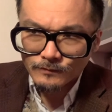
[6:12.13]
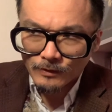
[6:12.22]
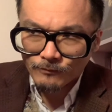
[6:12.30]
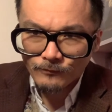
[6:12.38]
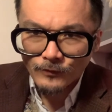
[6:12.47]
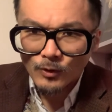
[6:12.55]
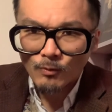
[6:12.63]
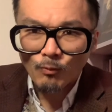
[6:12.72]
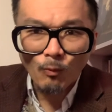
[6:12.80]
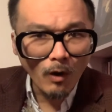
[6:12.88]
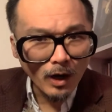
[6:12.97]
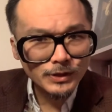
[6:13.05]

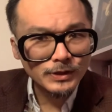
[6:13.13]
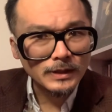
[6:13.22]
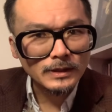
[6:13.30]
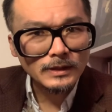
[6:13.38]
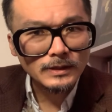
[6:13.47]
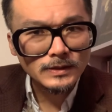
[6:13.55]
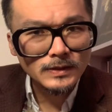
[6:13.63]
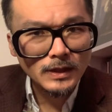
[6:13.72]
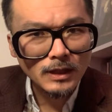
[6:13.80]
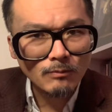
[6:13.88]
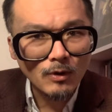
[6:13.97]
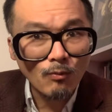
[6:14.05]
film watching and
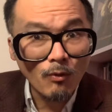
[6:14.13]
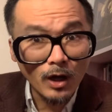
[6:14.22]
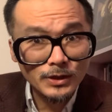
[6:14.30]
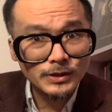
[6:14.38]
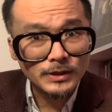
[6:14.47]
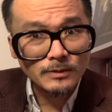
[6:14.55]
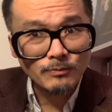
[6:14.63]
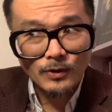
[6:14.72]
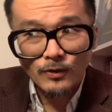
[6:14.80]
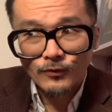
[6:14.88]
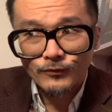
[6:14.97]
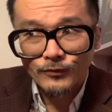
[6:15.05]
cinema watching, but
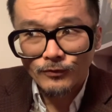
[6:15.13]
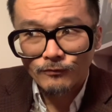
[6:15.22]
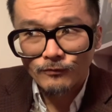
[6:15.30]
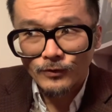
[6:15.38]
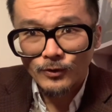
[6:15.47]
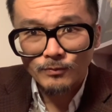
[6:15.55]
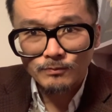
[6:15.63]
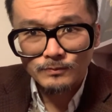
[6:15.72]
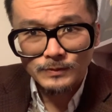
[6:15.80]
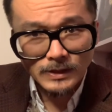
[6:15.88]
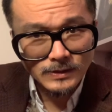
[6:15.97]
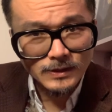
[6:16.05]
also
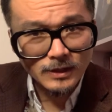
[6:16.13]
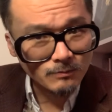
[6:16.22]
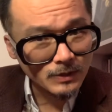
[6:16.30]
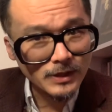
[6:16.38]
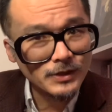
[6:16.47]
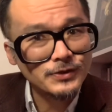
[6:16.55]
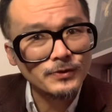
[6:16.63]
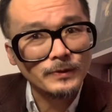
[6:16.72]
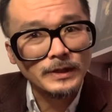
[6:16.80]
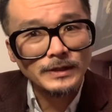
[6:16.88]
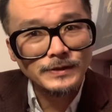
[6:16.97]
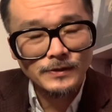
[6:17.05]
film and cinema
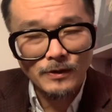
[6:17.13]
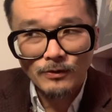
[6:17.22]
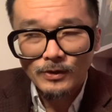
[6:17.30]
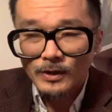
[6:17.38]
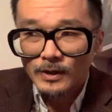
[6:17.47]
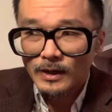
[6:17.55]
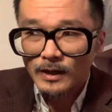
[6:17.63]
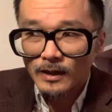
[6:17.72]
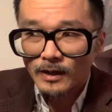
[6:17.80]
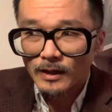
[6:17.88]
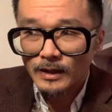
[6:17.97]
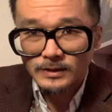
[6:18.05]
history. So,
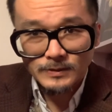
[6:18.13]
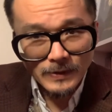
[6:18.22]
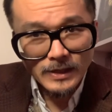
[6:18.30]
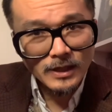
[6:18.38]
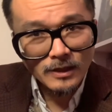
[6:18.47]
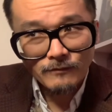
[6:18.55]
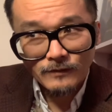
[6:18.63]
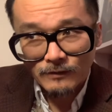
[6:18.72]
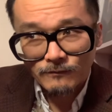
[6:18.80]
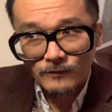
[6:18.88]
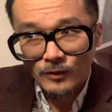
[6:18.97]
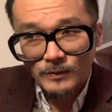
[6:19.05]
and speaking of that
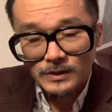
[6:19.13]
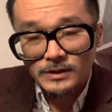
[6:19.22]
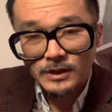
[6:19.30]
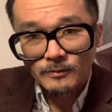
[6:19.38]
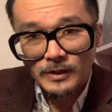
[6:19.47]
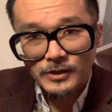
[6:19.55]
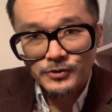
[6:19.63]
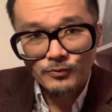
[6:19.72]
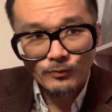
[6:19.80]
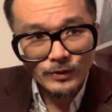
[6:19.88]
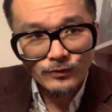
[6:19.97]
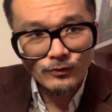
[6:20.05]
film and cinema
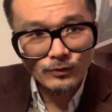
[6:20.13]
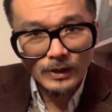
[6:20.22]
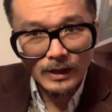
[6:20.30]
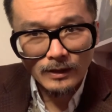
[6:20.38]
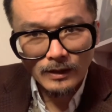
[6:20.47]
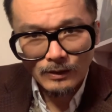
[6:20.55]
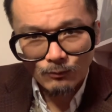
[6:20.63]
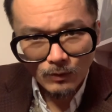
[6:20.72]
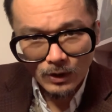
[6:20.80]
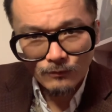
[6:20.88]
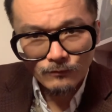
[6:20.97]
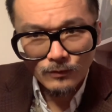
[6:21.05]
history, we do get a
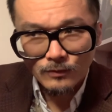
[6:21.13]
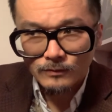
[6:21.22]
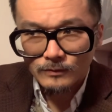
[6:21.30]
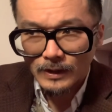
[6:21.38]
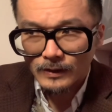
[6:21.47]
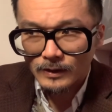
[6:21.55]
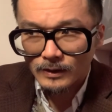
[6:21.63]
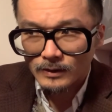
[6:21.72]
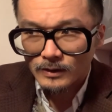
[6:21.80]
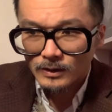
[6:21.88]
wonderful, I think,